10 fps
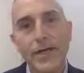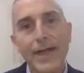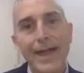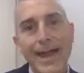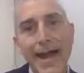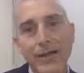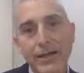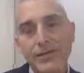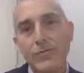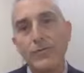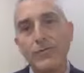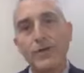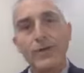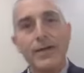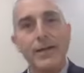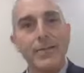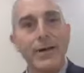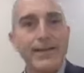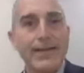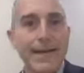And now let's move to thinking
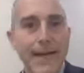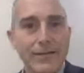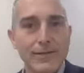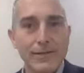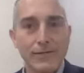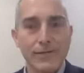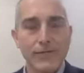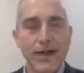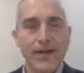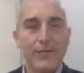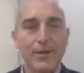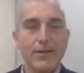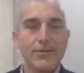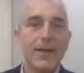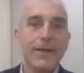about the next 2 to 5 pounds,